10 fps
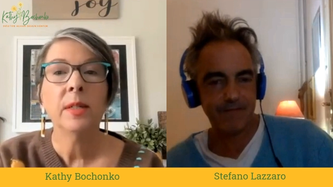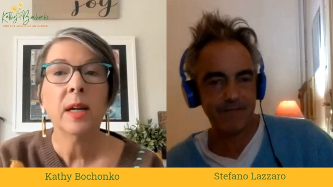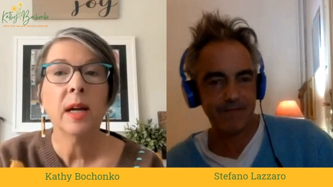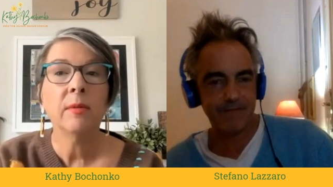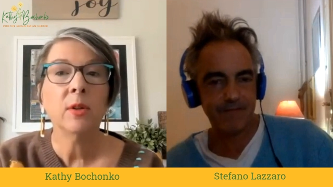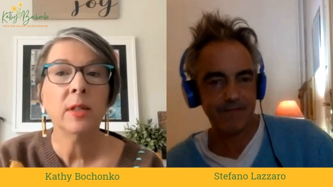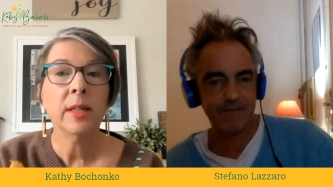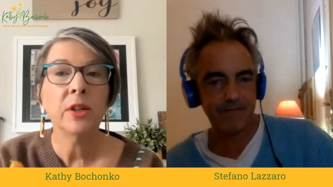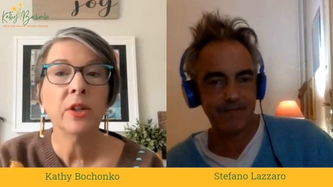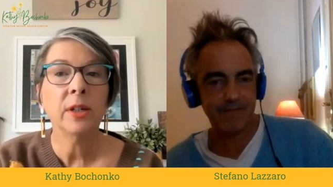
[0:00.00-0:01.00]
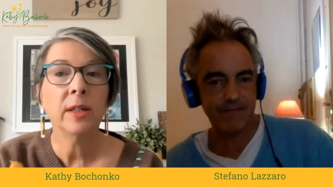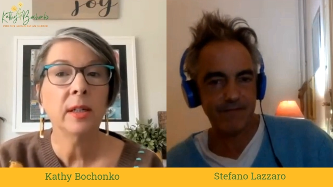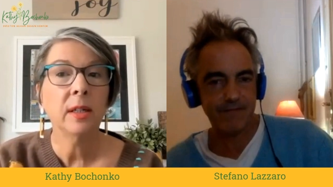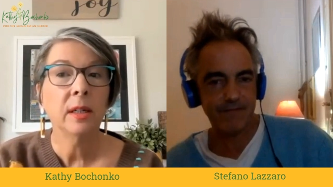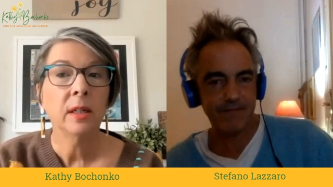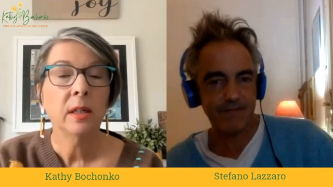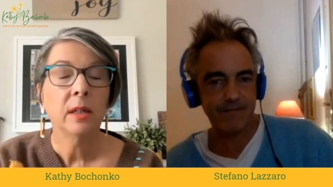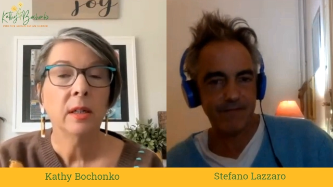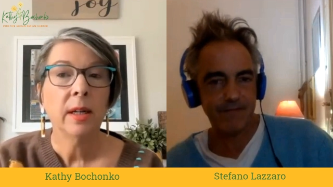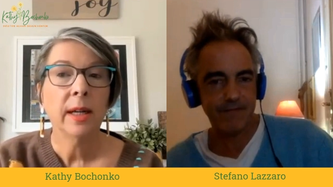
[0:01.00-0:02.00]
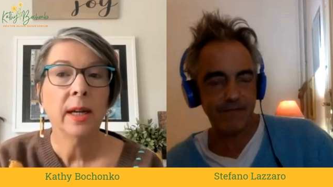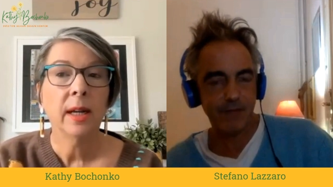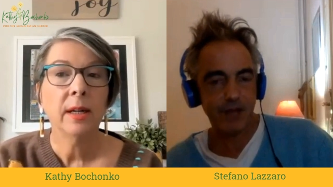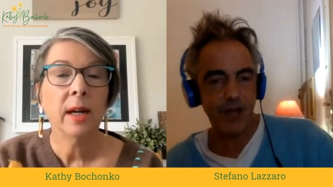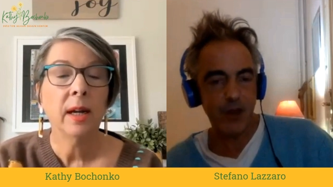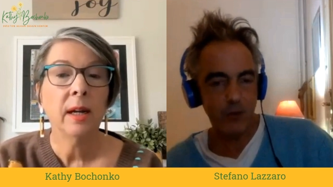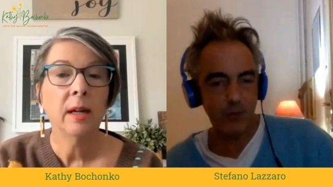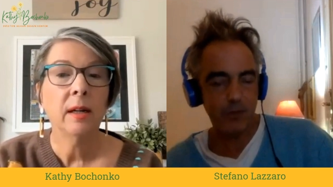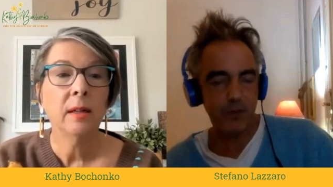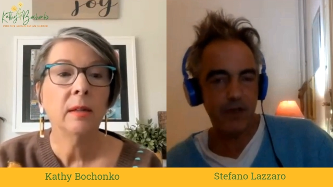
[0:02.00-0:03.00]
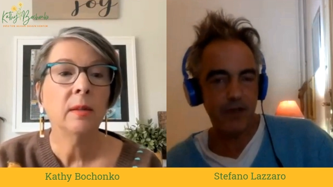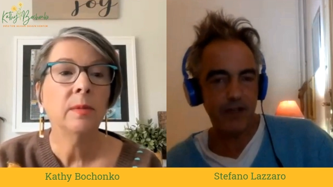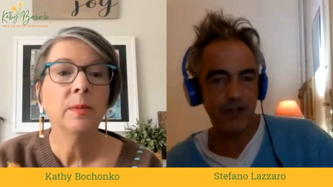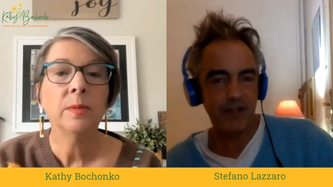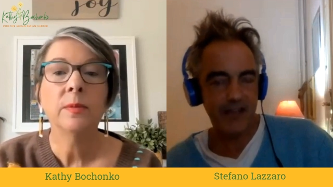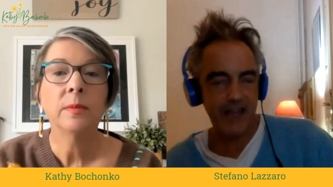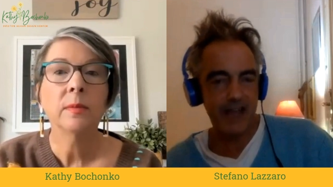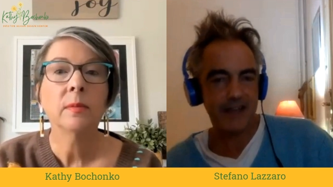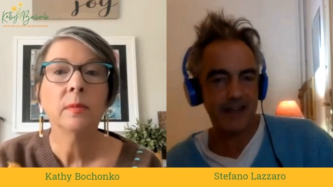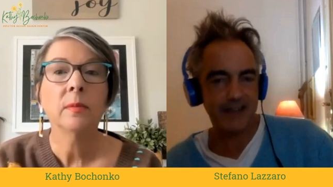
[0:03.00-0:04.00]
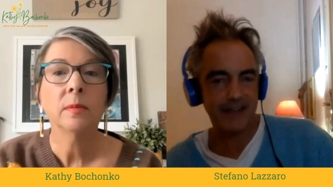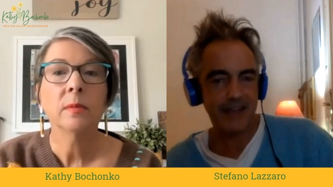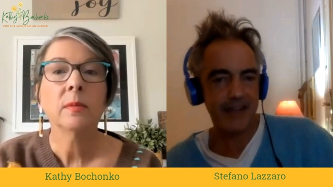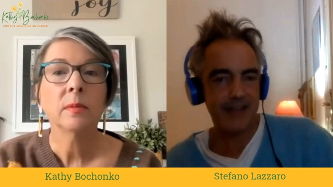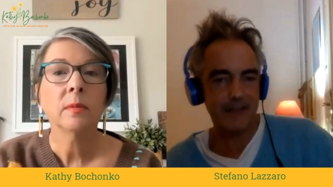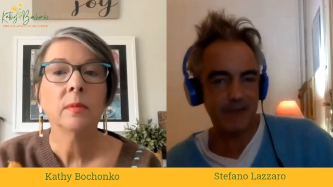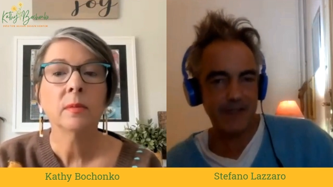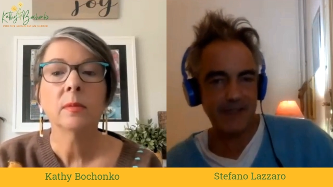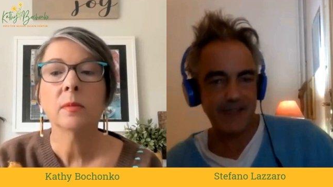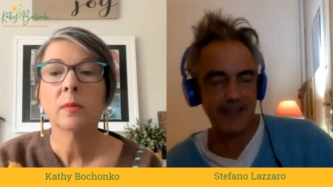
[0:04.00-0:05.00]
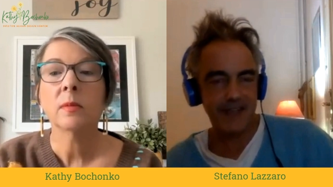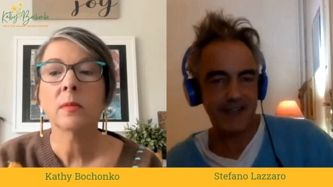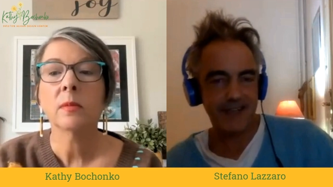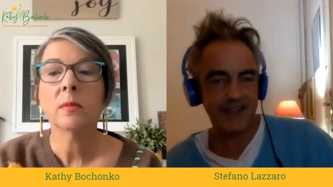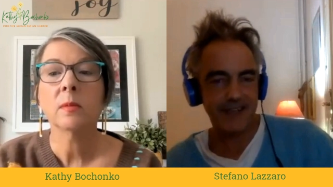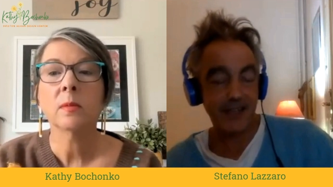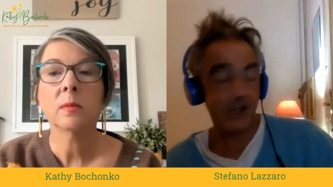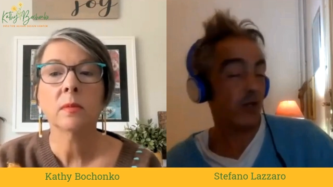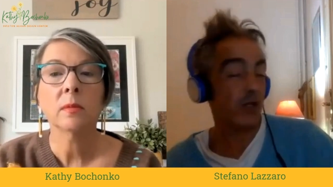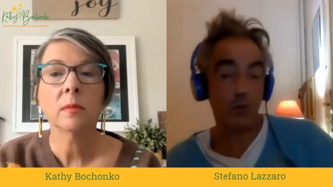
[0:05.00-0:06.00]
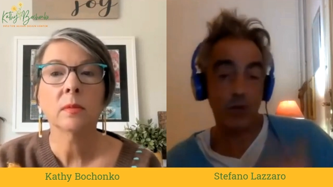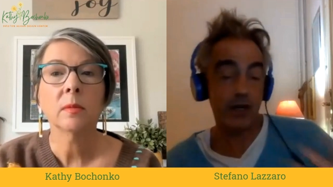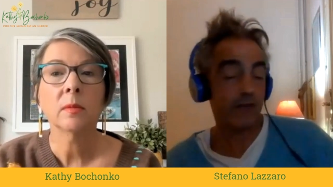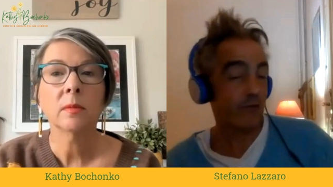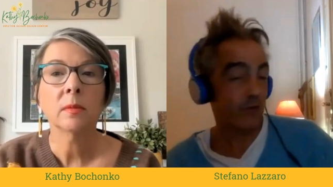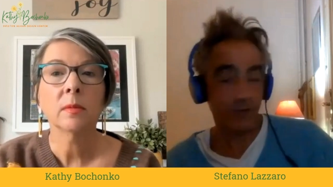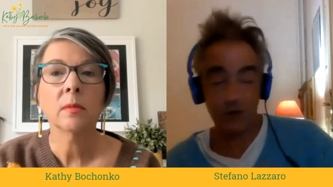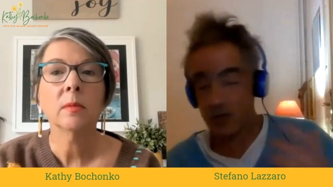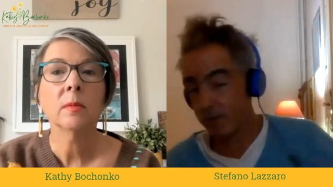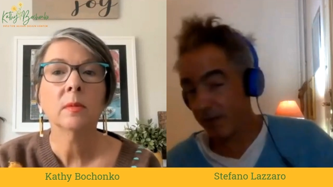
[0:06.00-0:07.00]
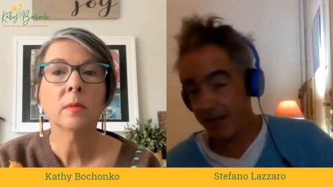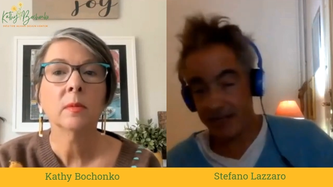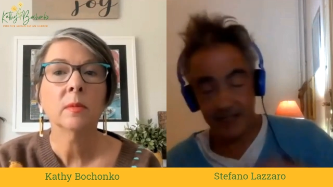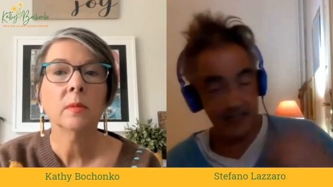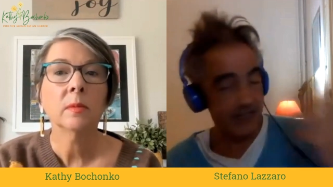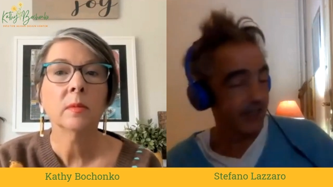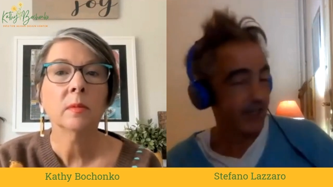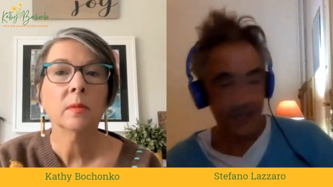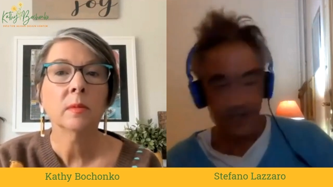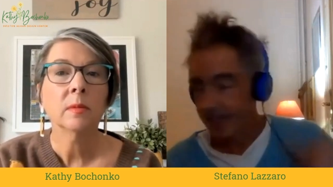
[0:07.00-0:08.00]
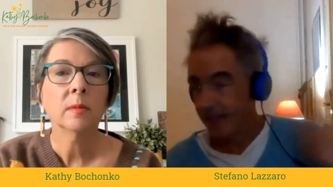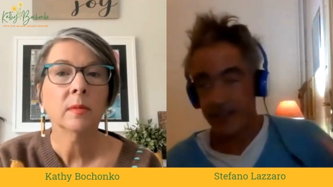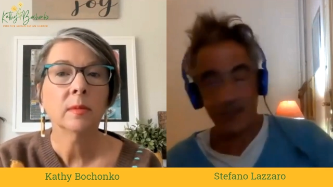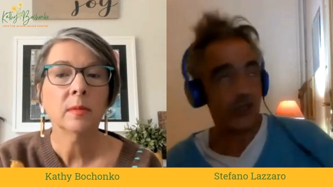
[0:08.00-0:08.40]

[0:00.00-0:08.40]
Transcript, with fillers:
Speaker 1: this conversation. And well, I
Speaker 2: hope, uh, yeah, that it's uh, it's really weird for splenic it's